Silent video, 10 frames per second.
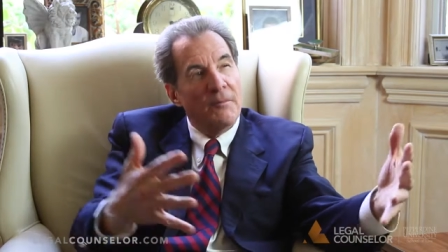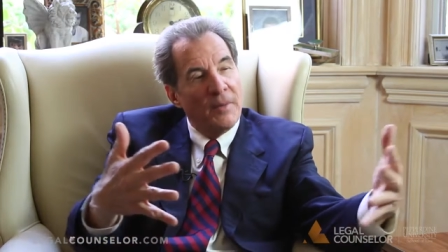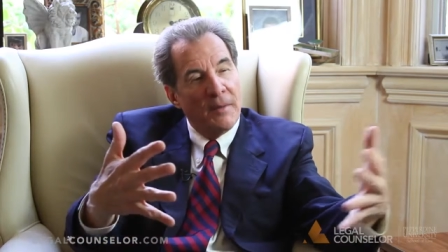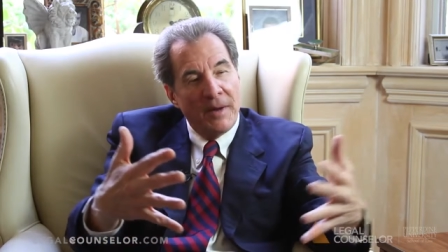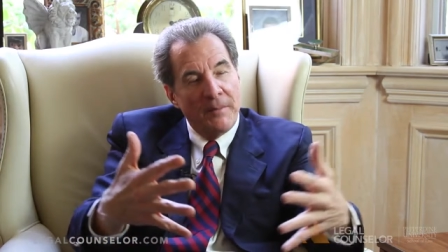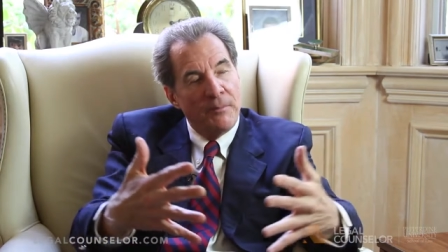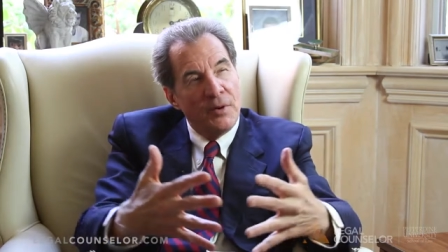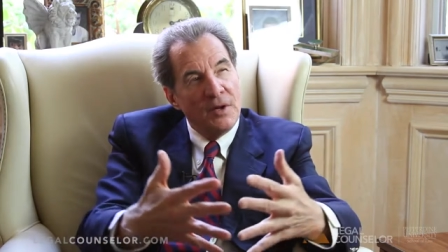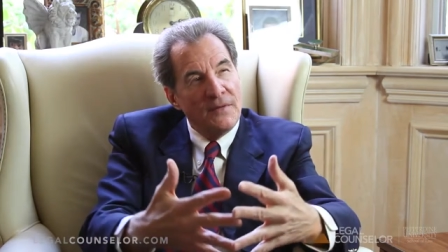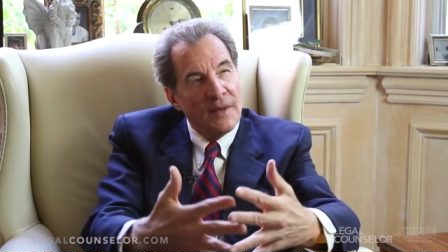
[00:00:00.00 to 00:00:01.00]
but by
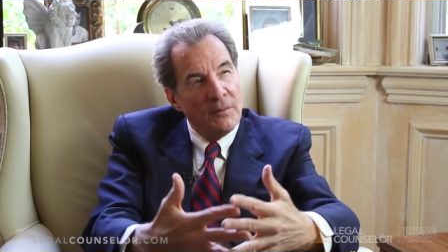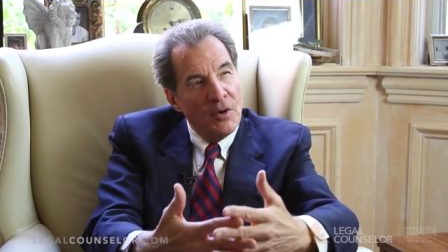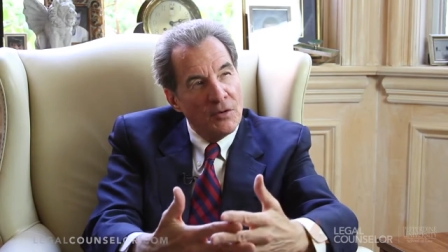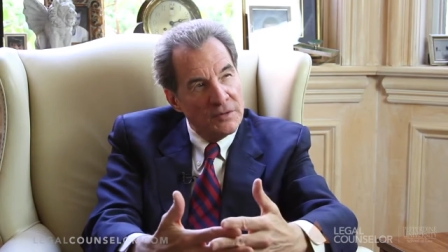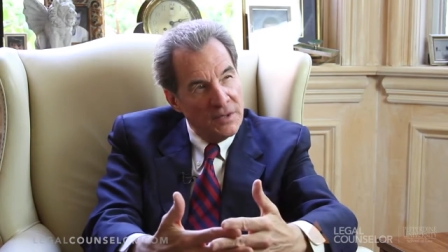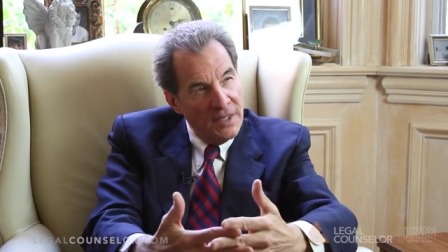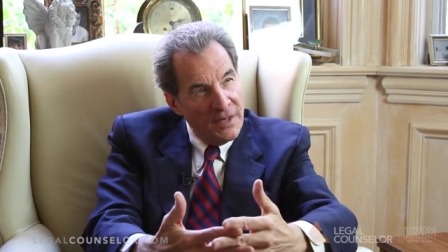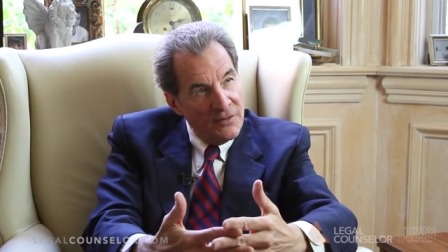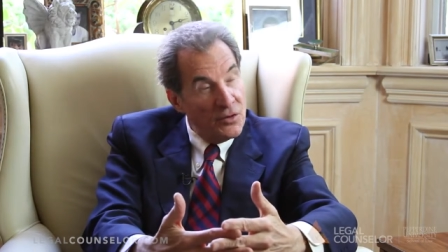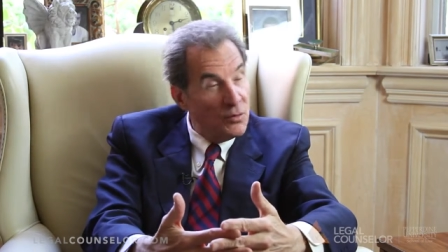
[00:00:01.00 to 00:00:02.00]
putting them all
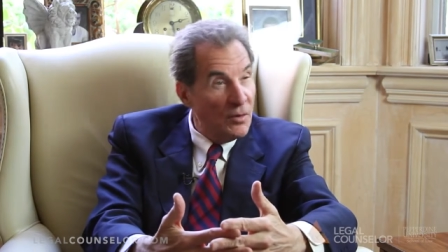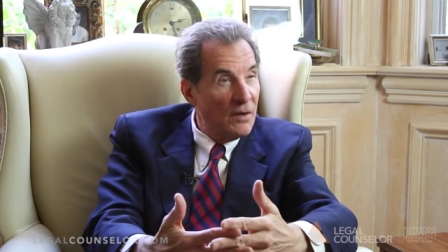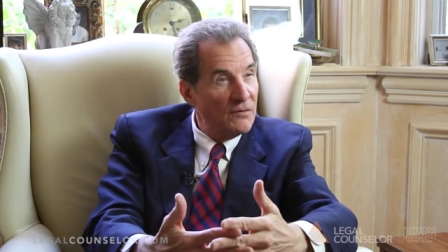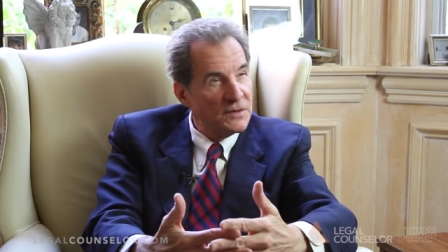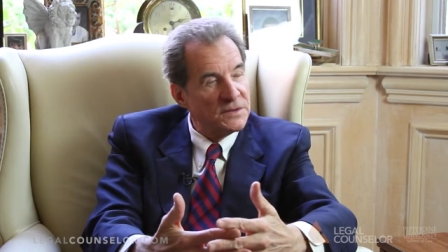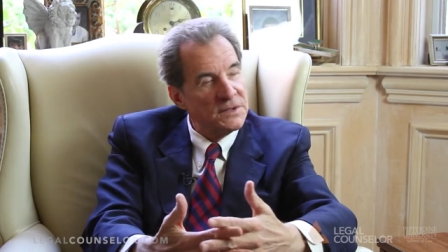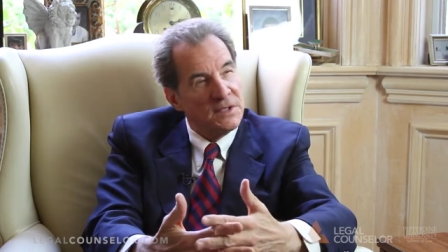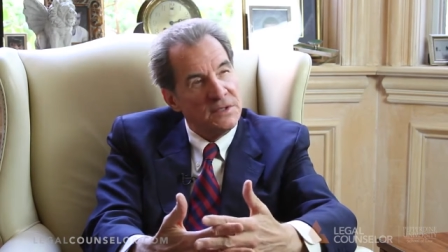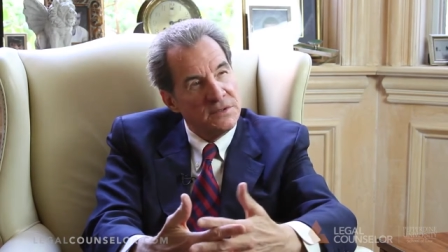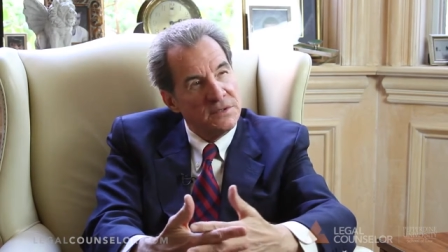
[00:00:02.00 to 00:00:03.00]
together, 12 or
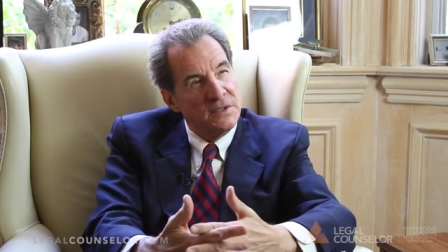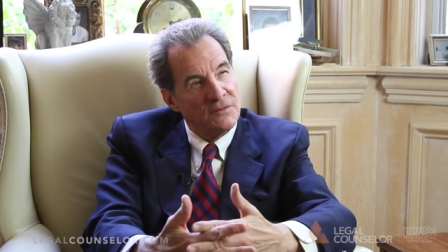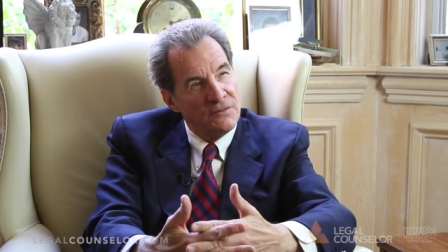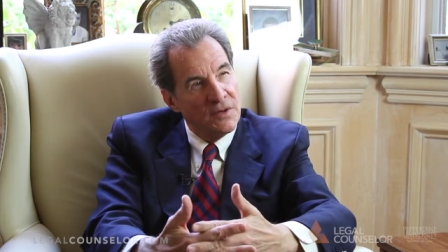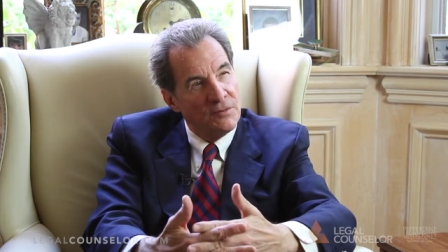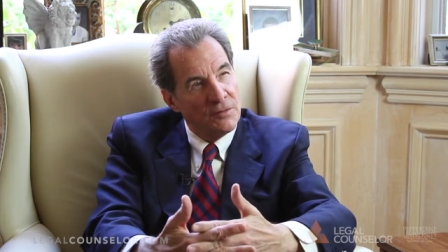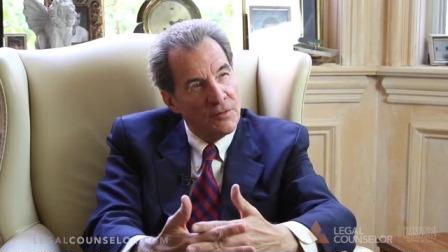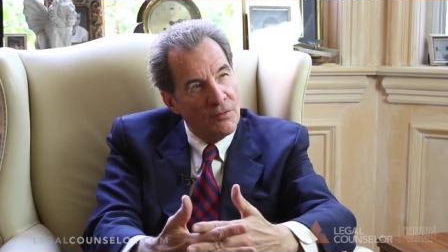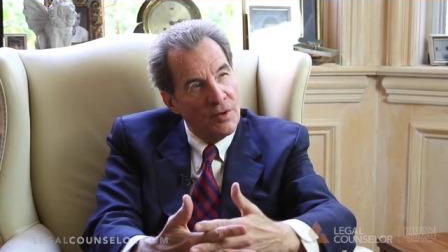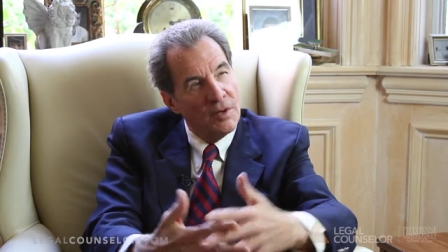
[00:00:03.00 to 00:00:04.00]
6 in federal
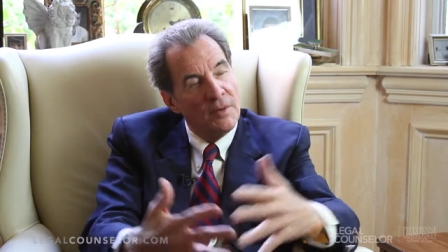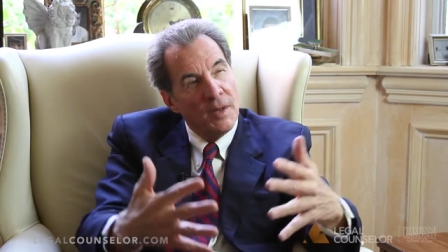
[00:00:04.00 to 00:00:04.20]
court,